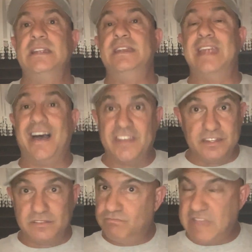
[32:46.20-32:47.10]
Now
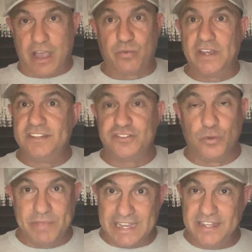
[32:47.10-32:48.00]
they outright
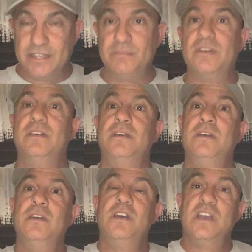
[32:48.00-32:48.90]
disobeyed him.
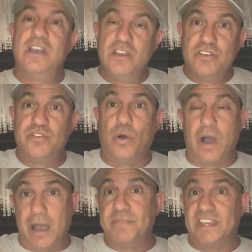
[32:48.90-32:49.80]

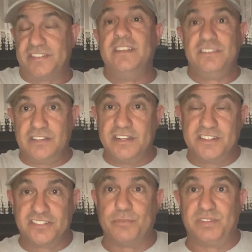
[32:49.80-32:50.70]
So I'm guessing he's going to
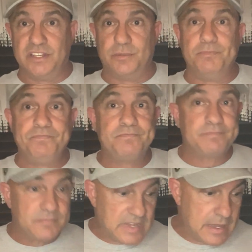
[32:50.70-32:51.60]
discipline them.
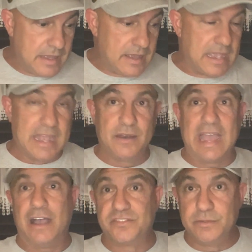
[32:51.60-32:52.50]
And
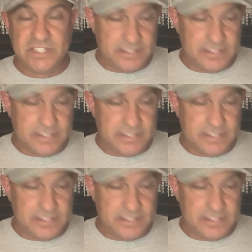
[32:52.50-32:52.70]
how should he be